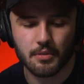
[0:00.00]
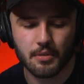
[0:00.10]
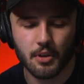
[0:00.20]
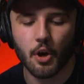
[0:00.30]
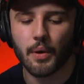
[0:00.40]

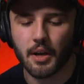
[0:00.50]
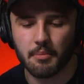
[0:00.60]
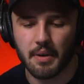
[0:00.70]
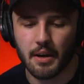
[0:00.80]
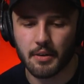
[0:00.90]
going
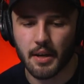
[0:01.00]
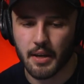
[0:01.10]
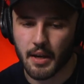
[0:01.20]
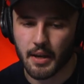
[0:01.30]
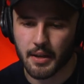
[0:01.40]
about
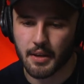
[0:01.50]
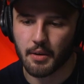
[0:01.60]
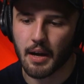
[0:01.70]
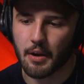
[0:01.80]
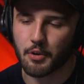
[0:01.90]
AI and
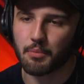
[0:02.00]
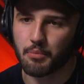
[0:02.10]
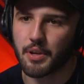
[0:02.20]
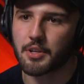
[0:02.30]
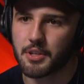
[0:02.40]
how you're
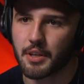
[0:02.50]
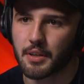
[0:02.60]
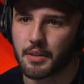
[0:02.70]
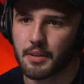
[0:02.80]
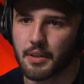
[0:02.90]
preaching it
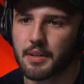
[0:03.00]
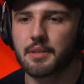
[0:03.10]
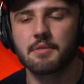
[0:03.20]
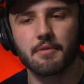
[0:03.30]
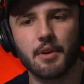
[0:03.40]
is
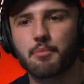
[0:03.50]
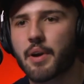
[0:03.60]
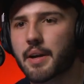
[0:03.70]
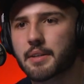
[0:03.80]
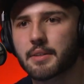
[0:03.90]
it's very
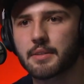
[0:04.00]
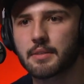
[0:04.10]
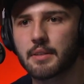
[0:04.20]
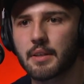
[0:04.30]
practical.